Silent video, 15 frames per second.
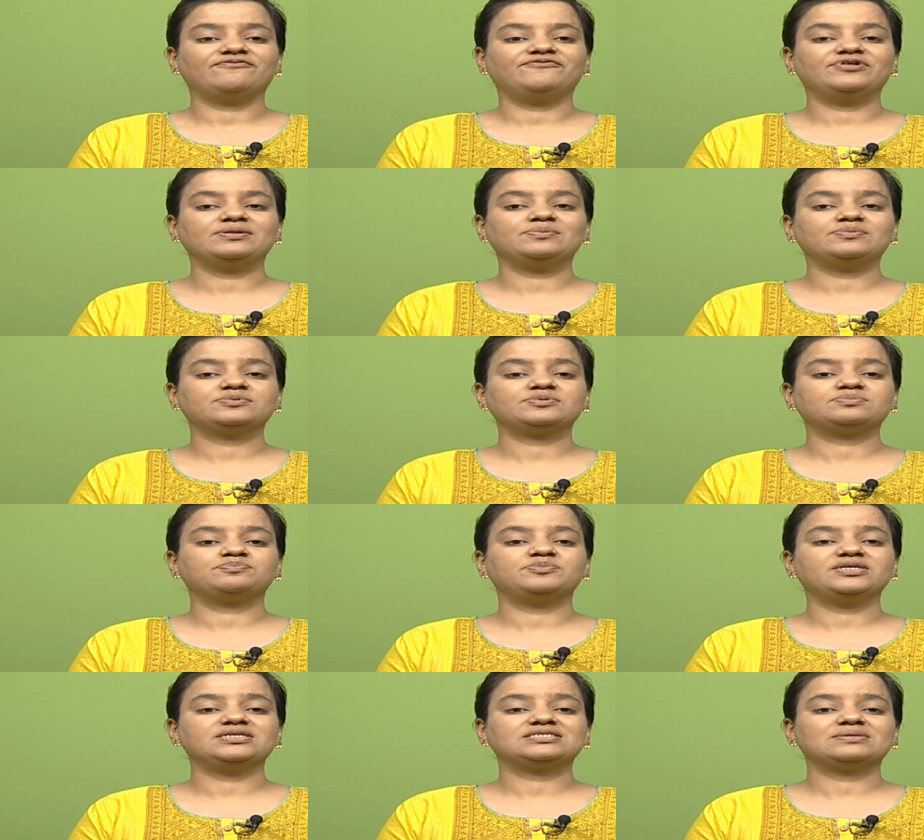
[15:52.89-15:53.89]
will
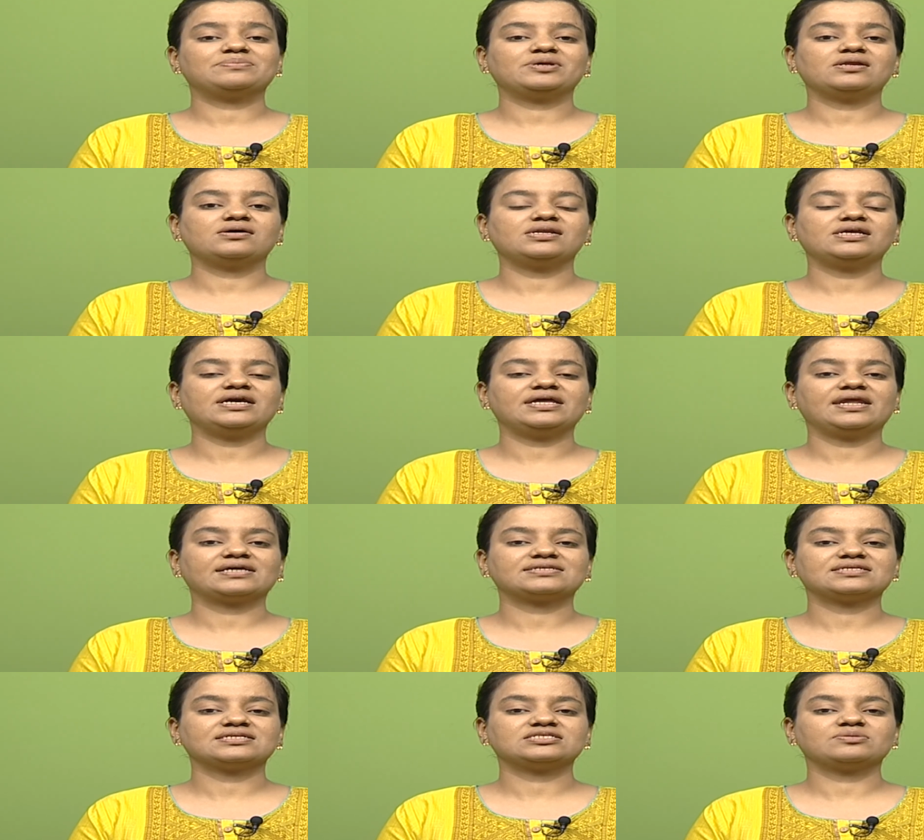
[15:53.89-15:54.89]
be similarly
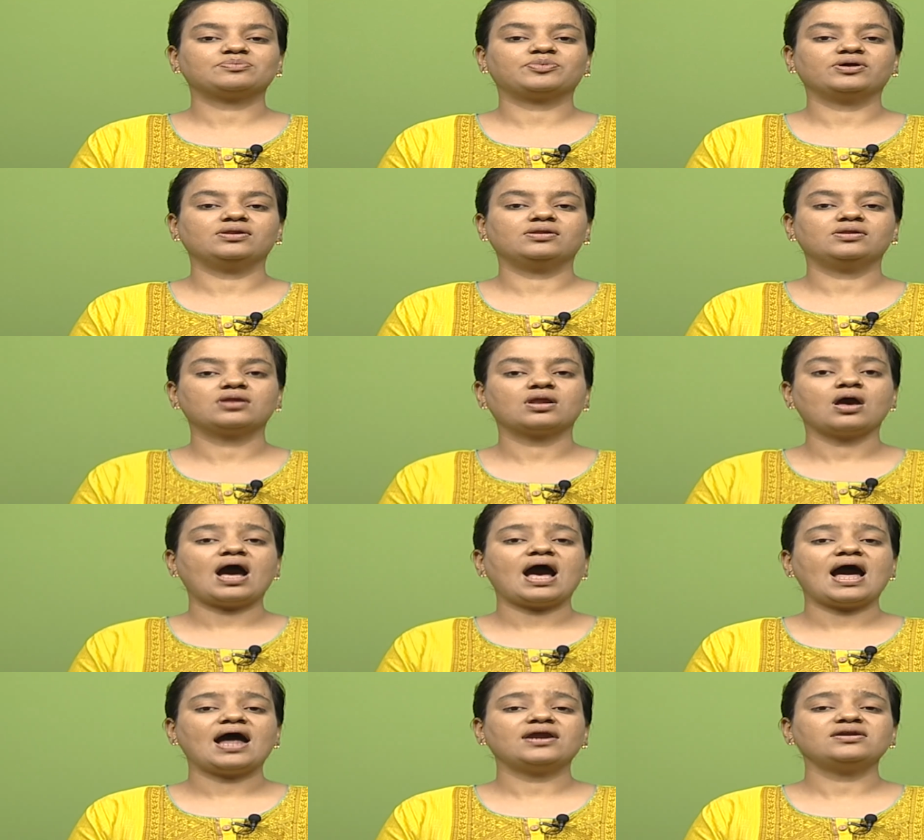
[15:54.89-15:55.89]
inaccessible
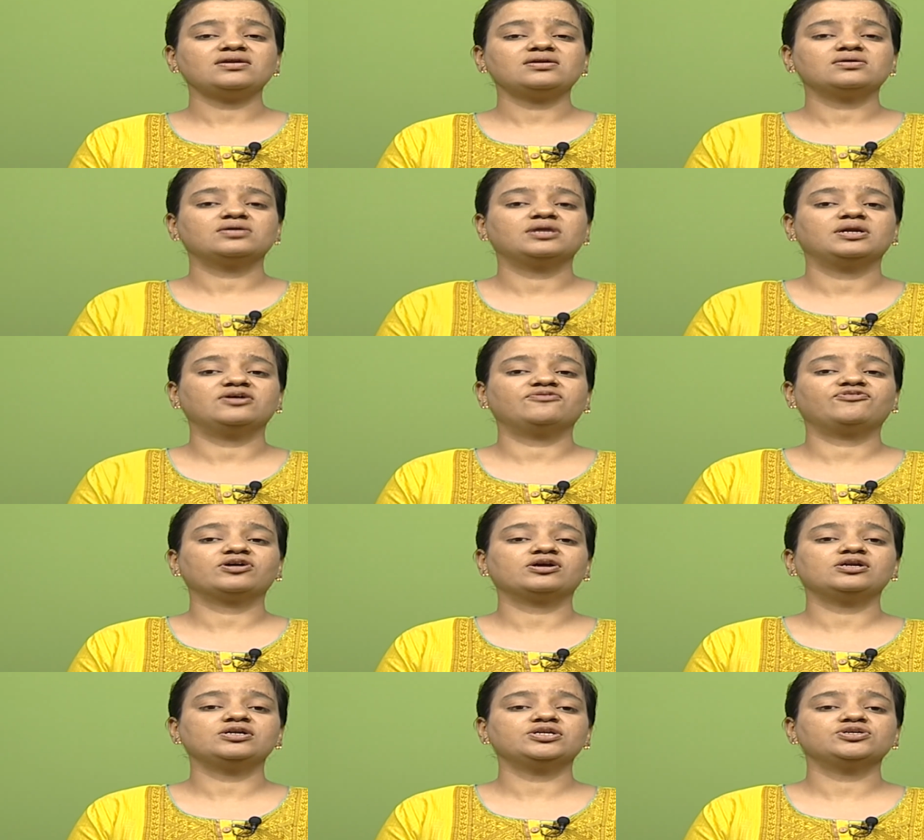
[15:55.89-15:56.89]
and
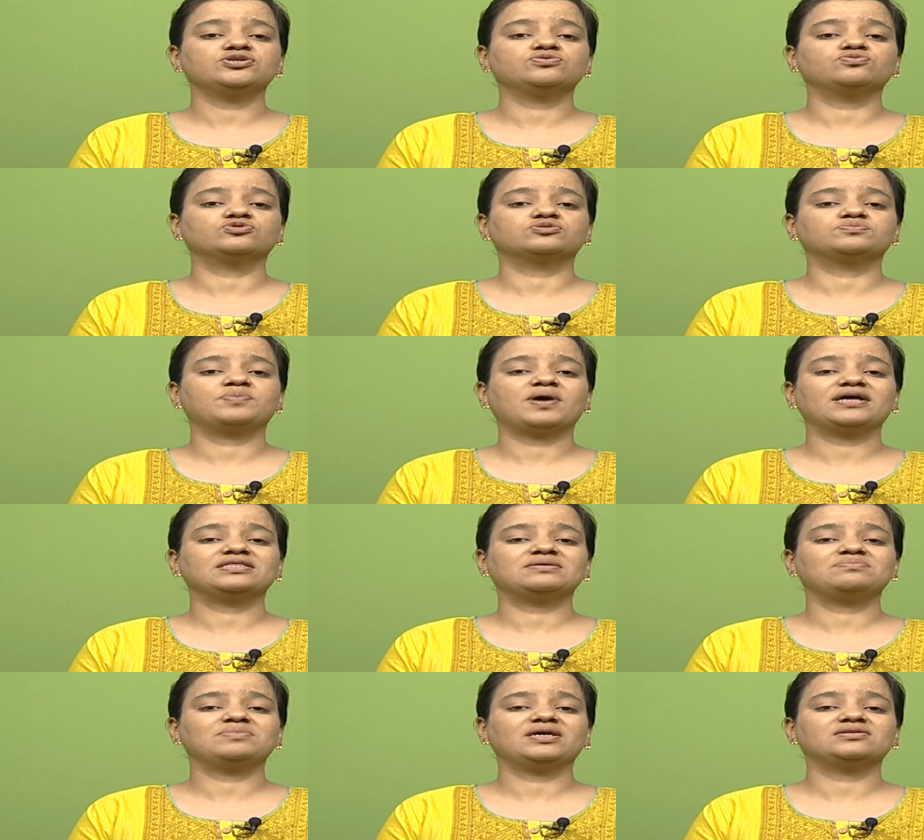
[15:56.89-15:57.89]
difficult to use by
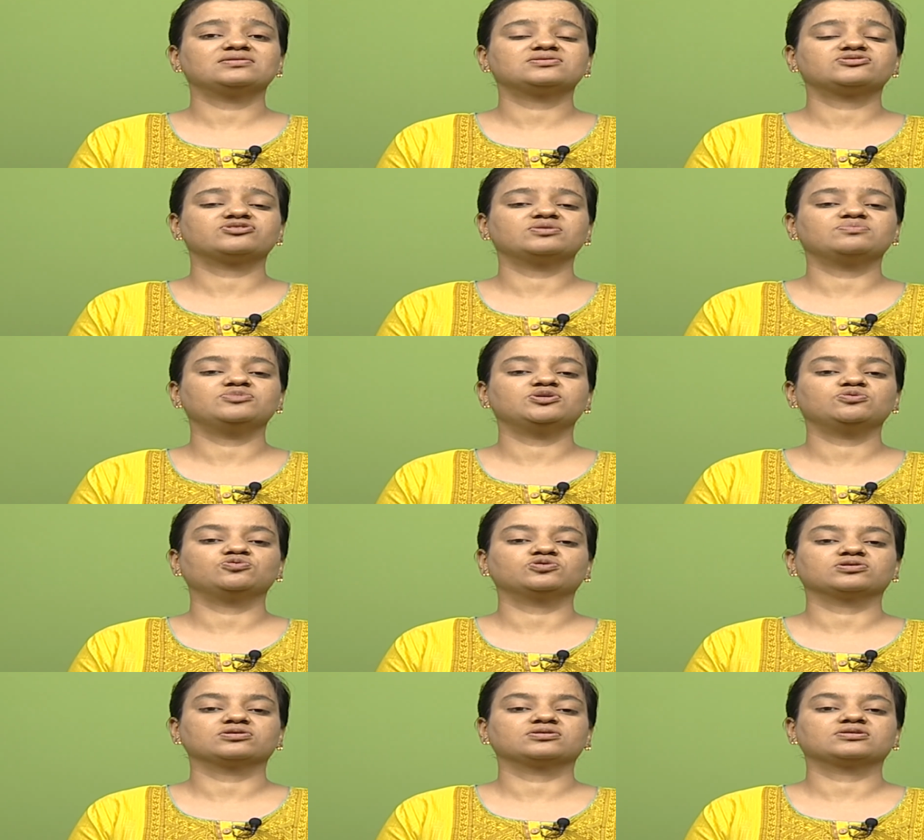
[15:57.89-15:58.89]
the mainstream
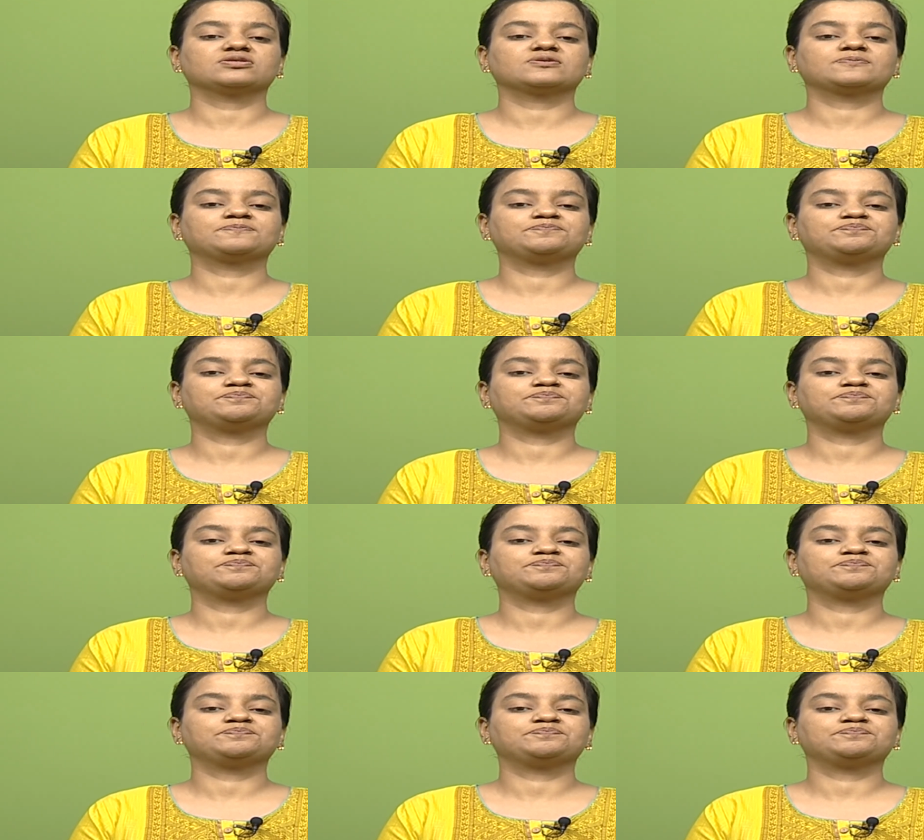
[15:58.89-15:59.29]
users.